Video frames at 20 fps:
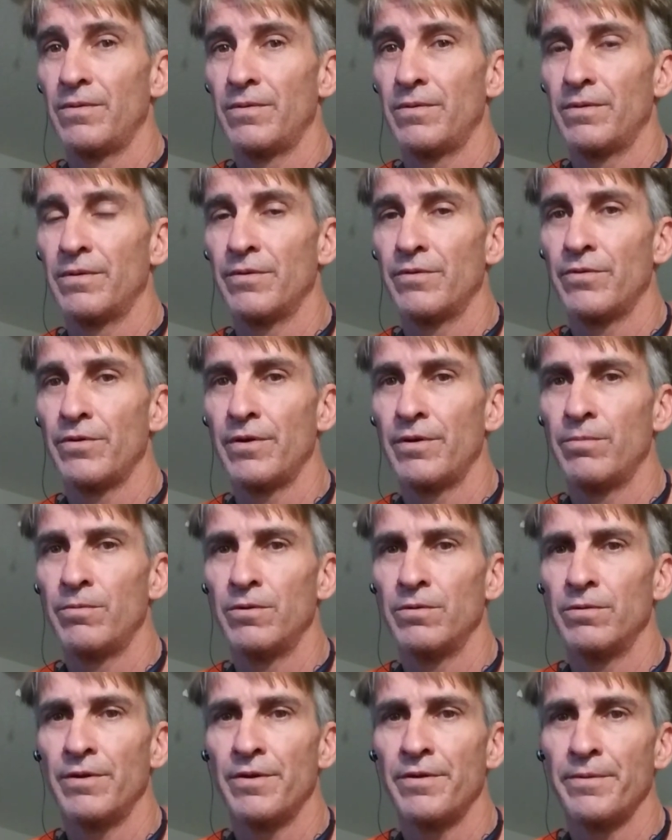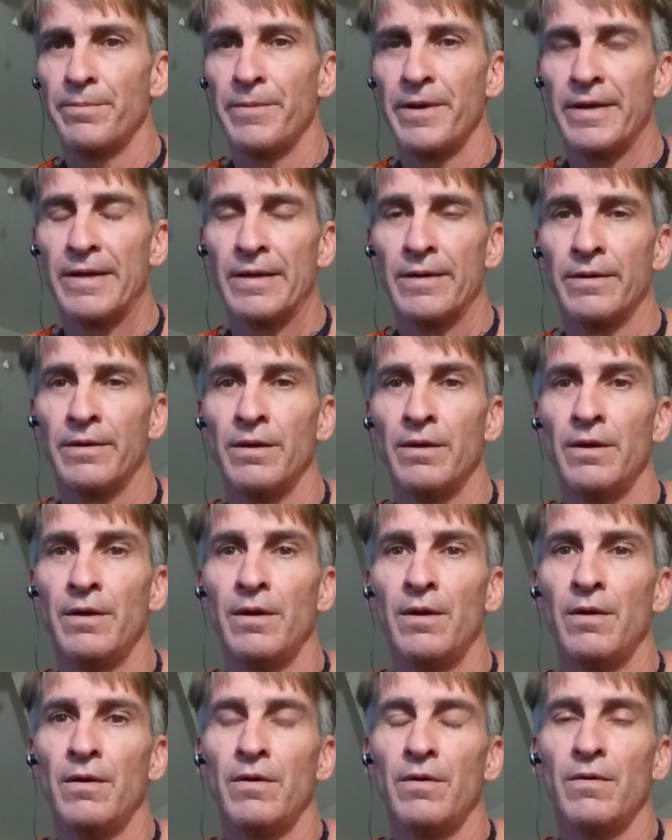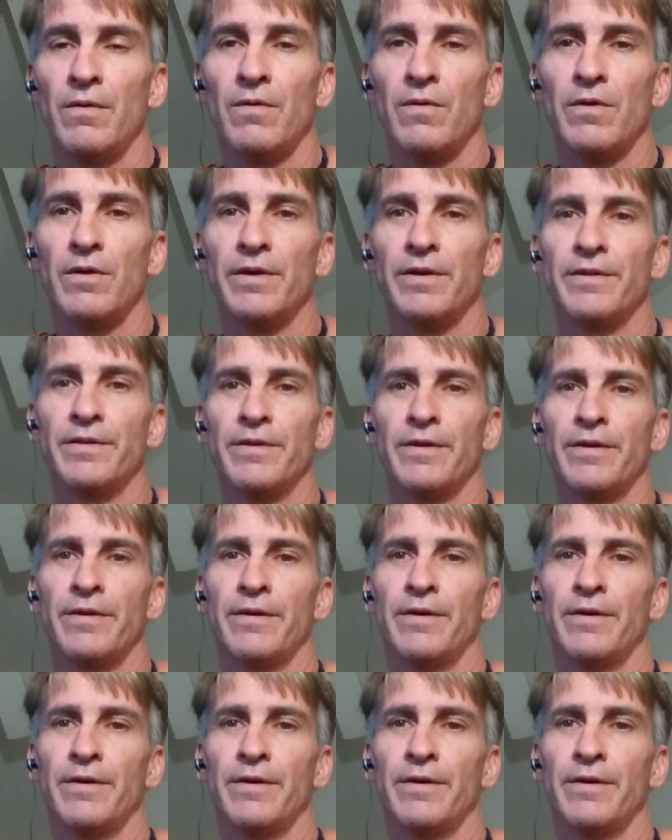incredible young man. And then